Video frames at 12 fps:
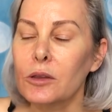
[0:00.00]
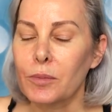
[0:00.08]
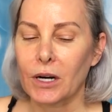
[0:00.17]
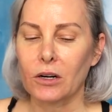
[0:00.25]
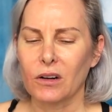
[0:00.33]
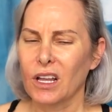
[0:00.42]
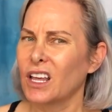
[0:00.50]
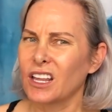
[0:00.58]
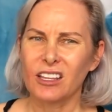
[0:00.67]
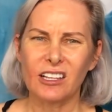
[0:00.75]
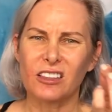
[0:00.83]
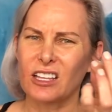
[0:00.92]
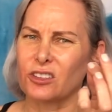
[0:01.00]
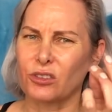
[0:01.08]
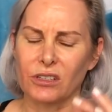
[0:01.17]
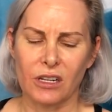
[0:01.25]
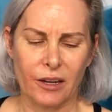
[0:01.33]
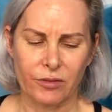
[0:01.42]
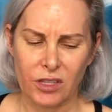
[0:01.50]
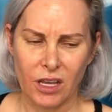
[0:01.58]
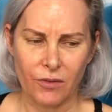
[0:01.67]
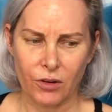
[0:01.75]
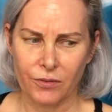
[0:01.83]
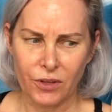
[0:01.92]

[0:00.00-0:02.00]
Better. These things are a lifesaver.